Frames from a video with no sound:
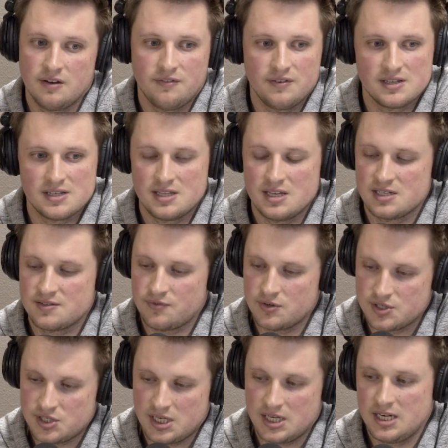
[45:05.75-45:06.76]
if it's this
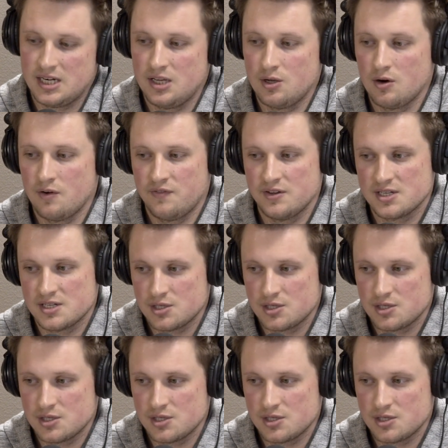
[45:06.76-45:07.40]
virginity or if it's